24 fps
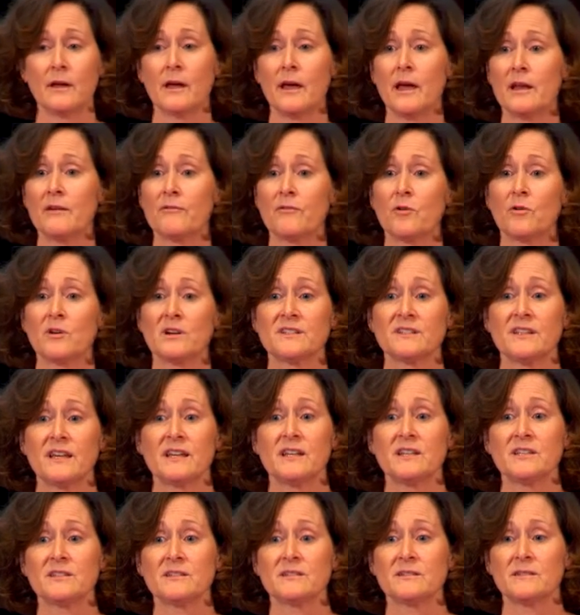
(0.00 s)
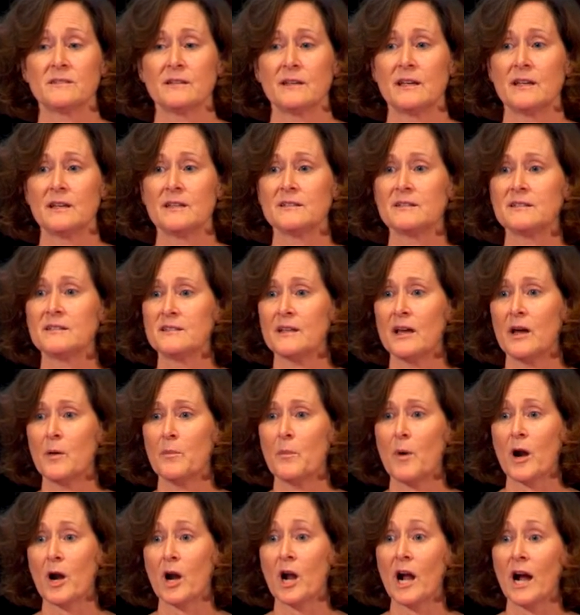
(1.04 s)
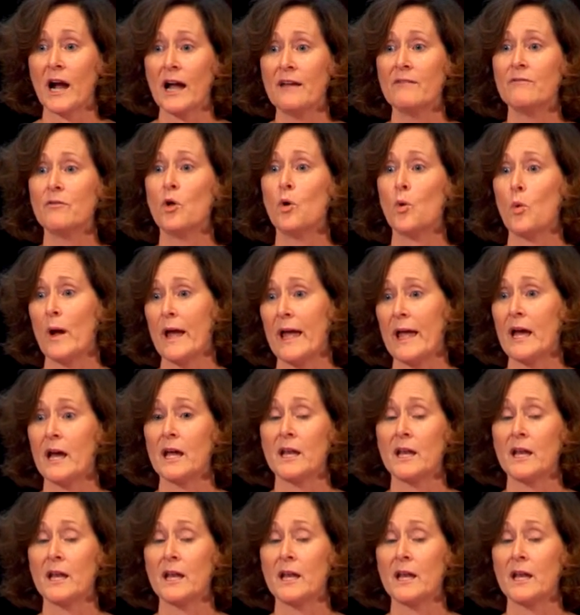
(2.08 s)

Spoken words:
And of course, that is in some archival way